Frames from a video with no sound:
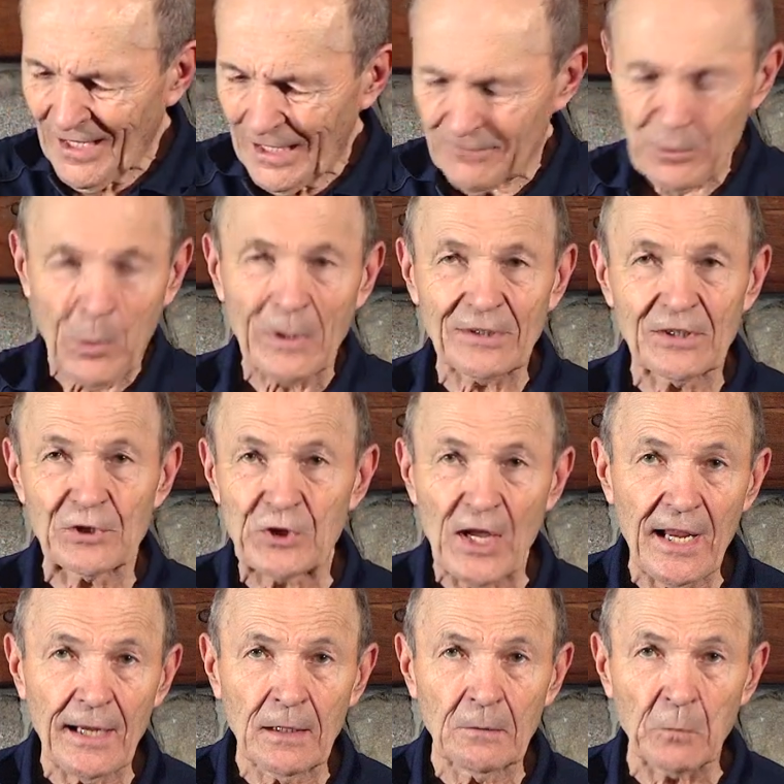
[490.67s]
If you wanted the
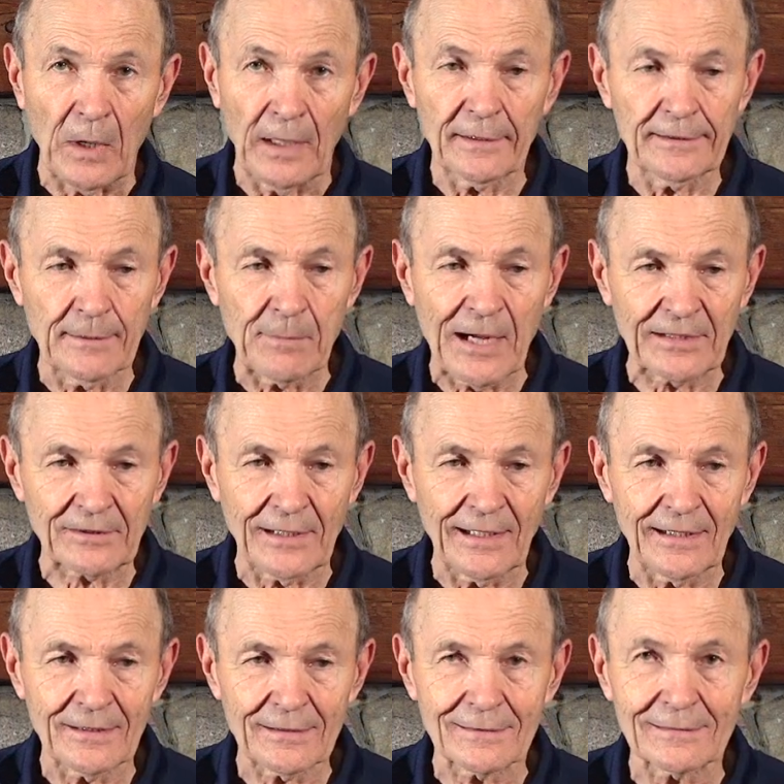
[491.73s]
J, well, you bought
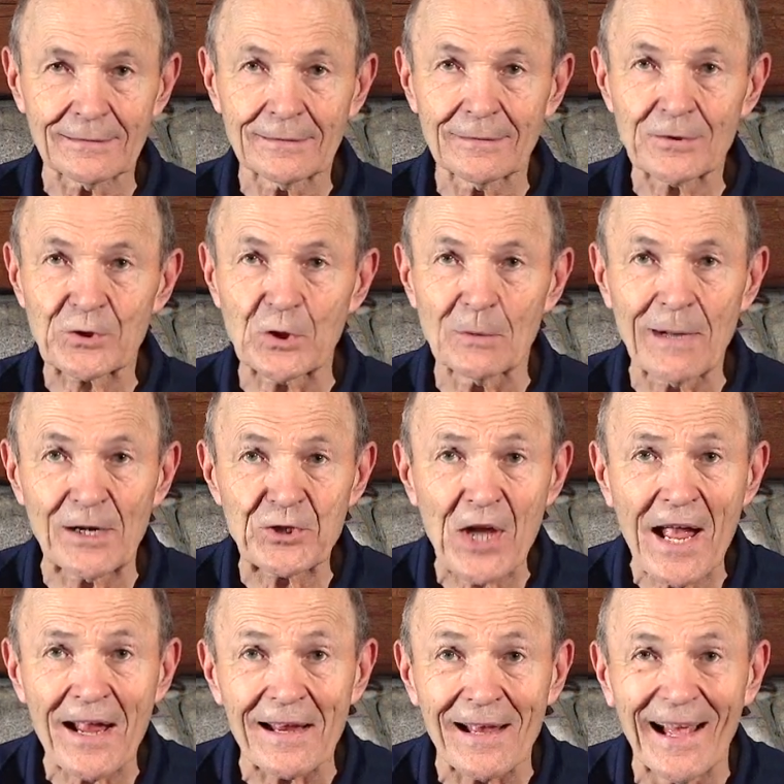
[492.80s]
the Scuba-air
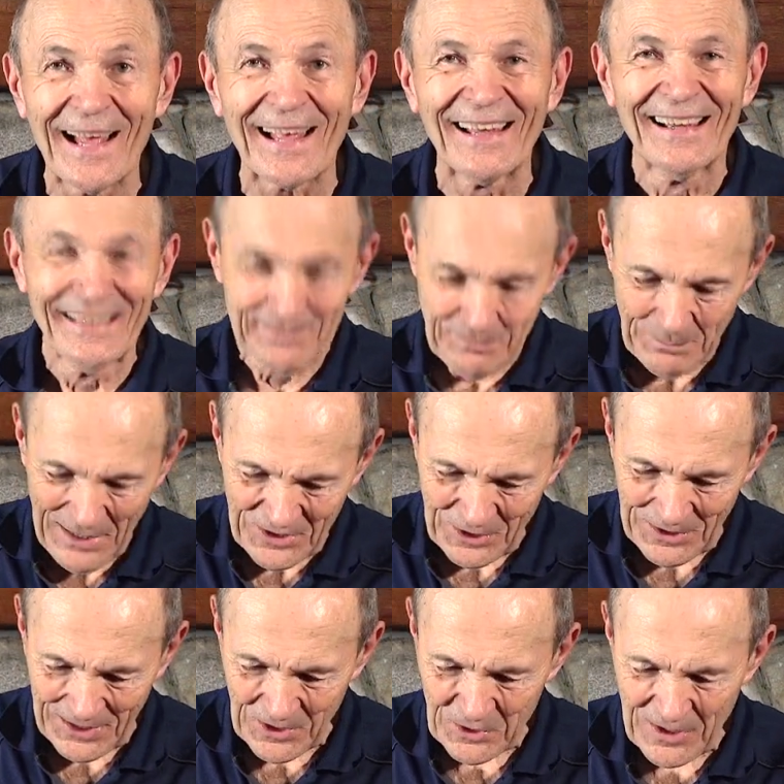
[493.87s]
J. Makes
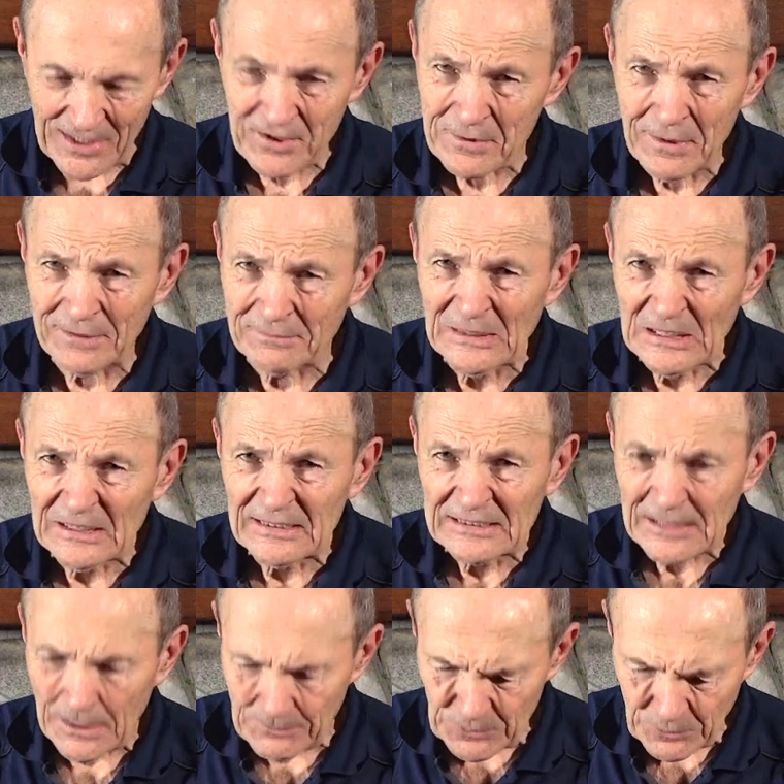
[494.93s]
a lot of sense. Yeah,
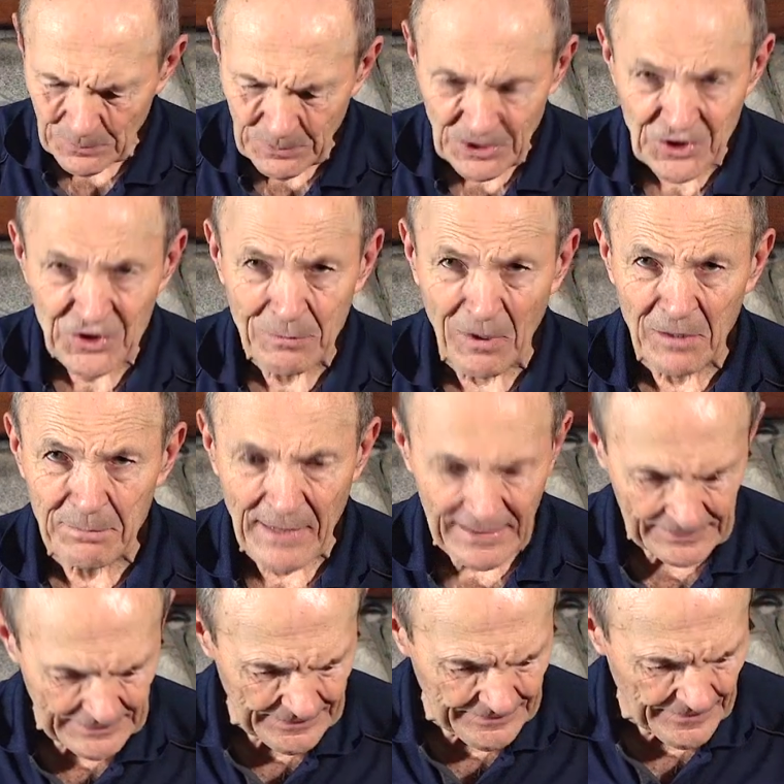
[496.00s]
companies were pretty smart
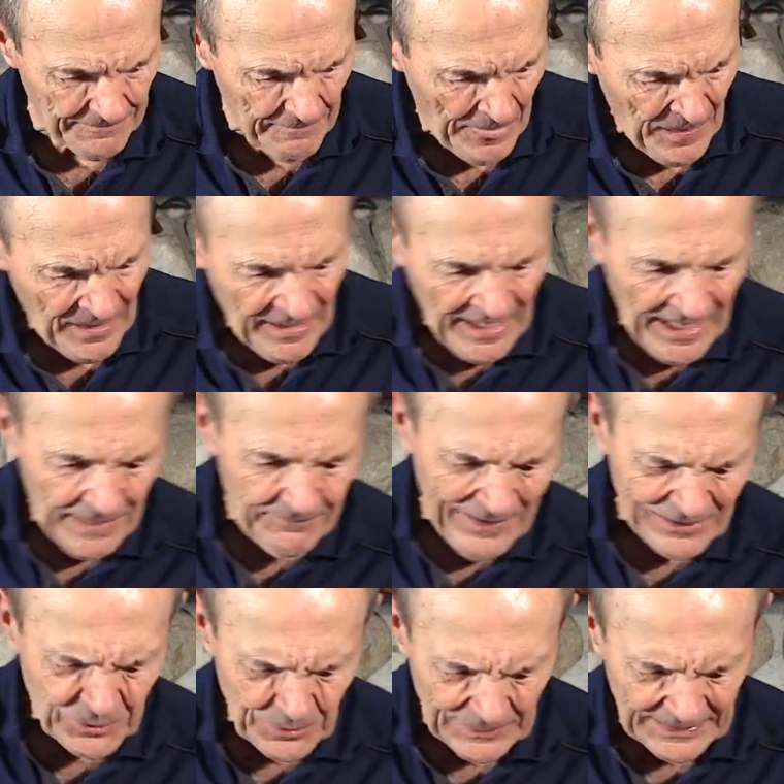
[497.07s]
back then, yeah.
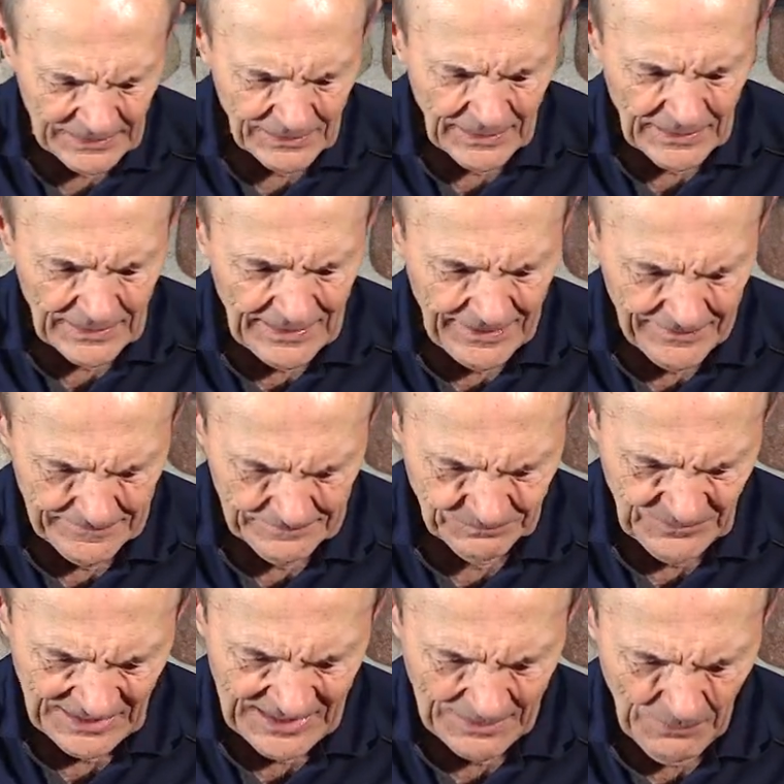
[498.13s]
Eventually, a little later,
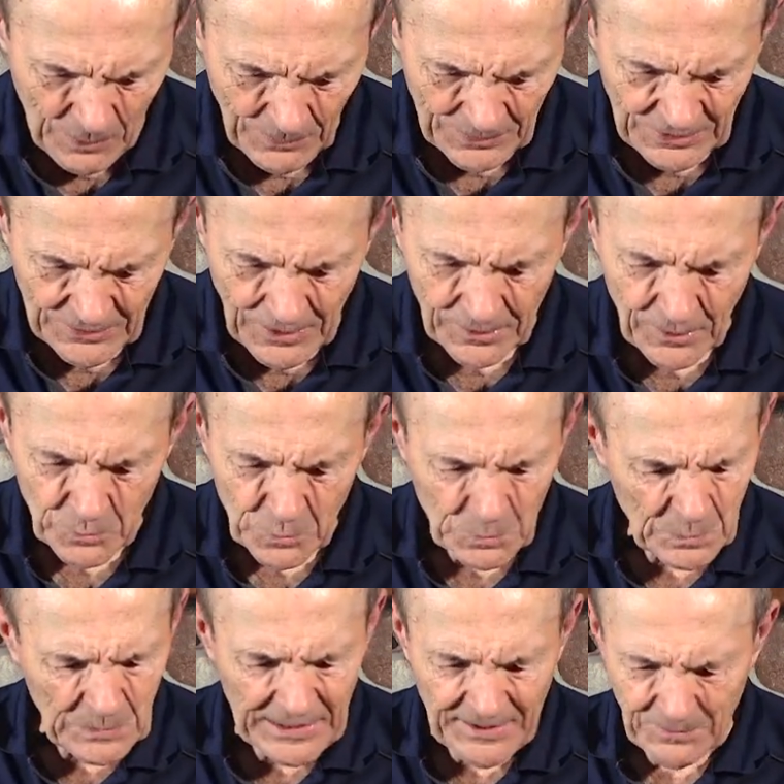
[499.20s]
they came up with another
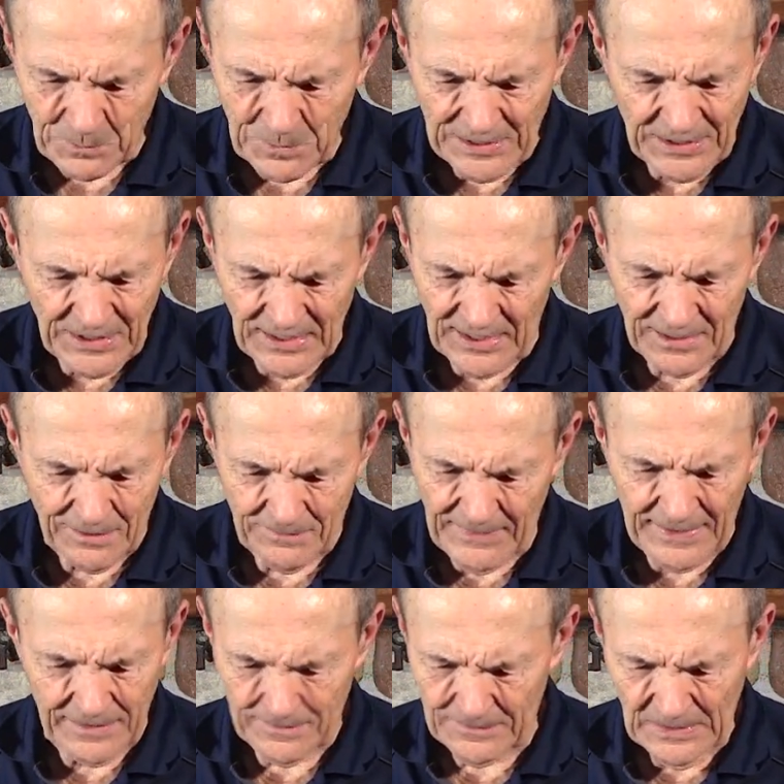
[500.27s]
really, really
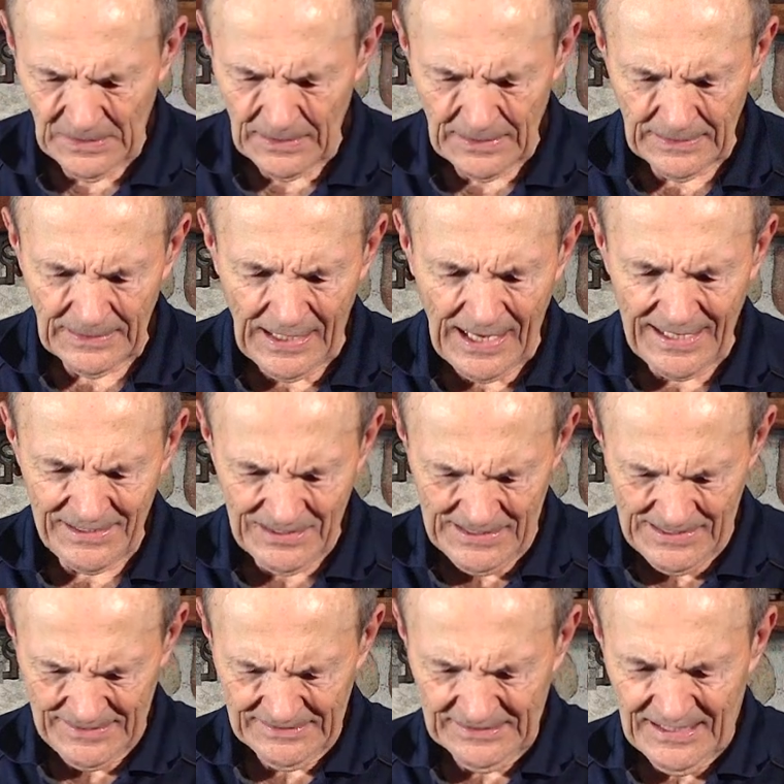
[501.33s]
innovative
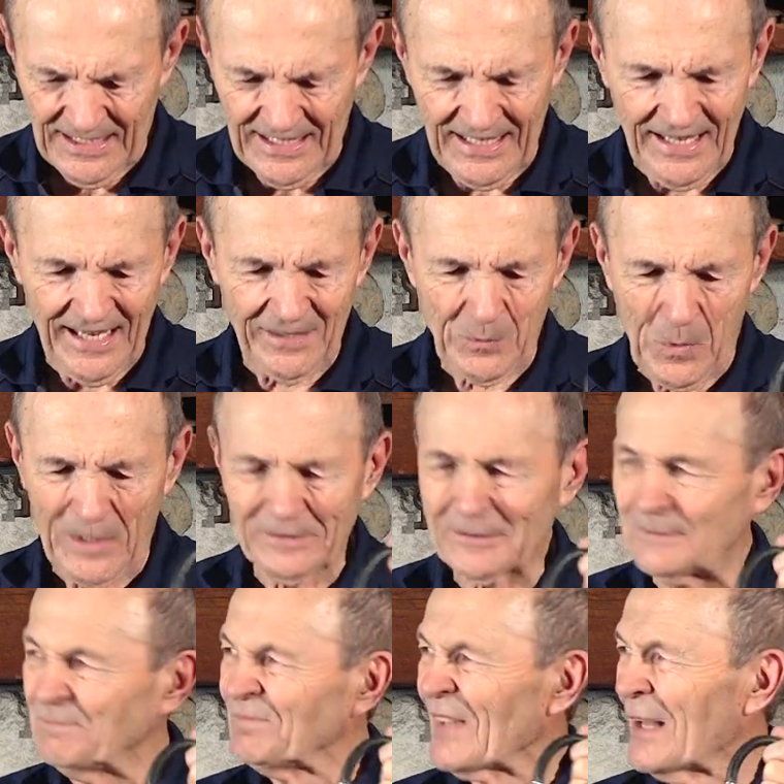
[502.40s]
idea. And one